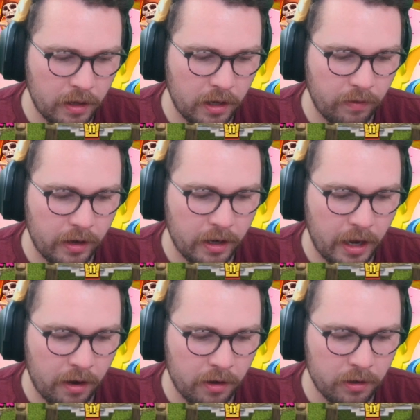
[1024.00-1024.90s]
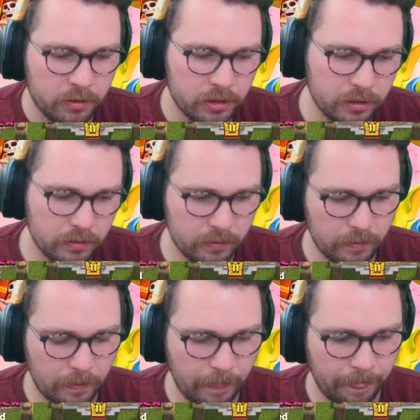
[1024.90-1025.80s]
get ready to arrows.
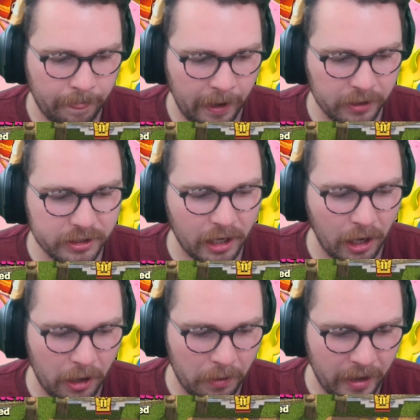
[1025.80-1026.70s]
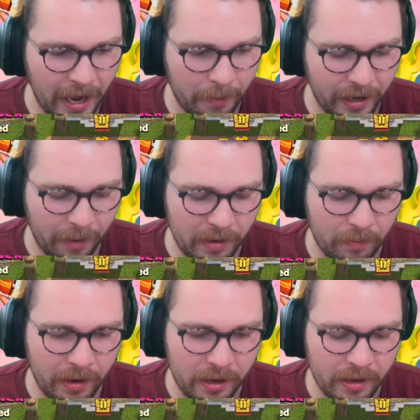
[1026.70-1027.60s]
There's the clone. Yeah,
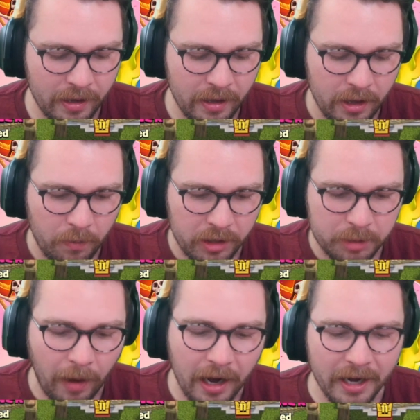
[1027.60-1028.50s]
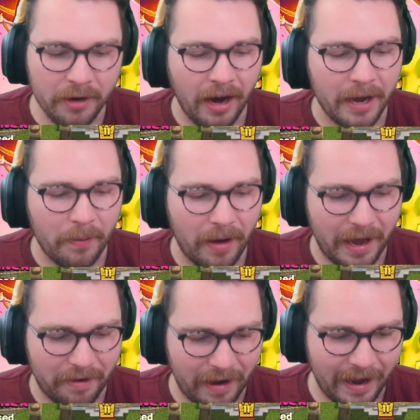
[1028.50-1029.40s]
we spotted it right
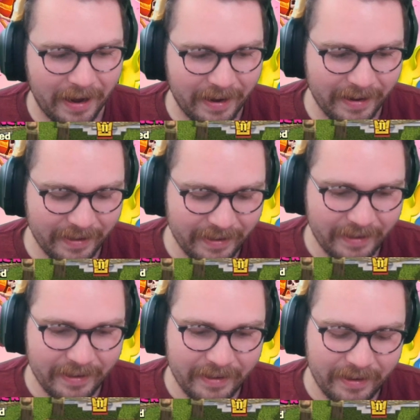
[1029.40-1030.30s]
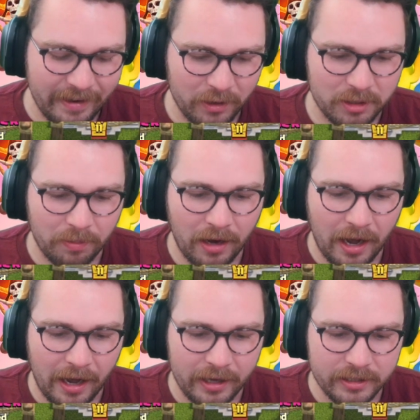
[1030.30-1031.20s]
away, right? No
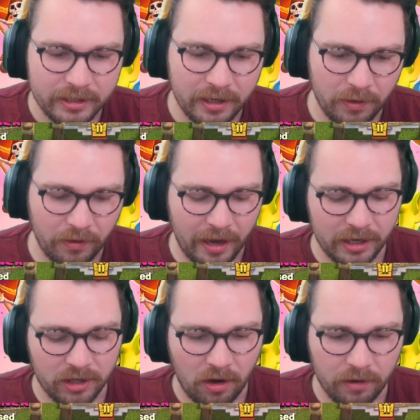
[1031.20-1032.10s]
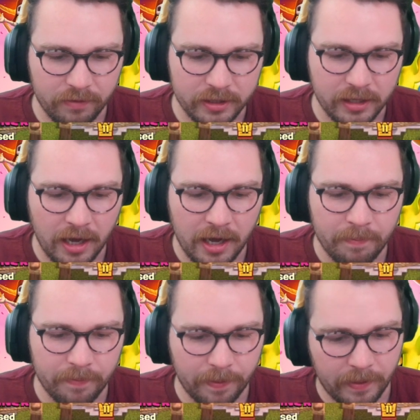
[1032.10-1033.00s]
surprise. Gonna Rage all of this up,
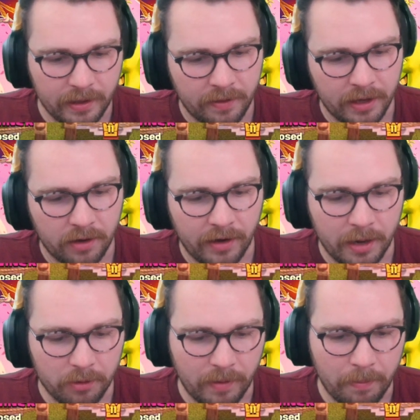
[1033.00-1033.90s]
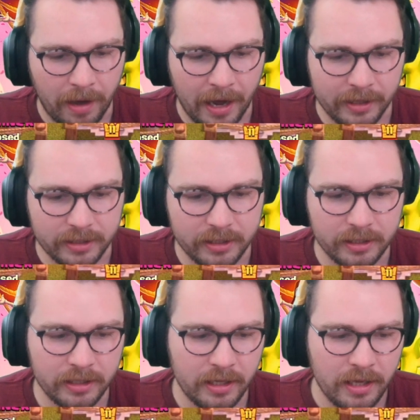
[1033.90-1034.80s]
and then get ready with my bats.
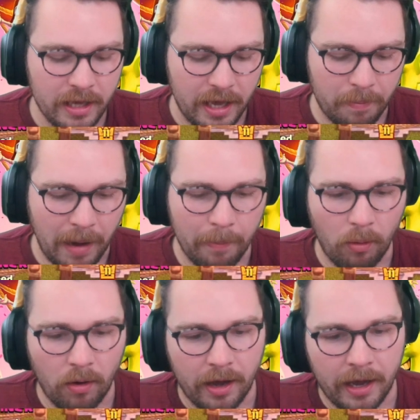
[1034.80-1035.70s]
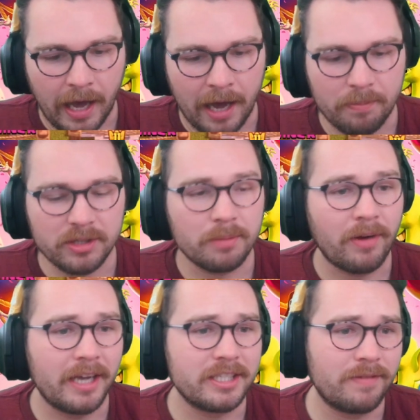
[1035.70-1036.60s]
And my boy, I'd be
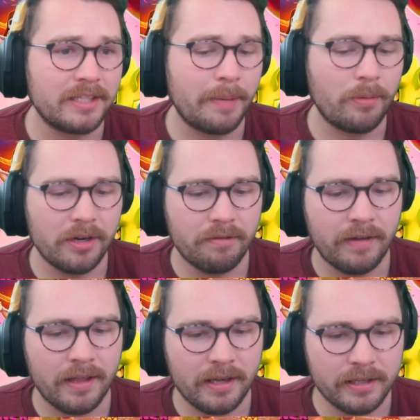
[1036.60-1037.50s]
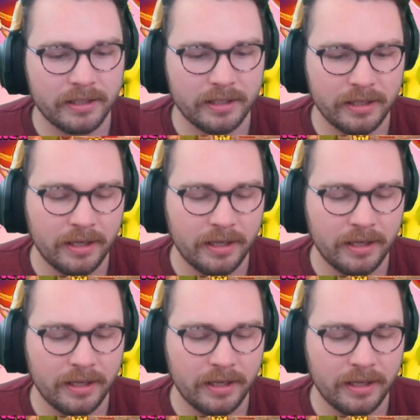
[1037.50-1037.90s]
surprised if he's able to defend this.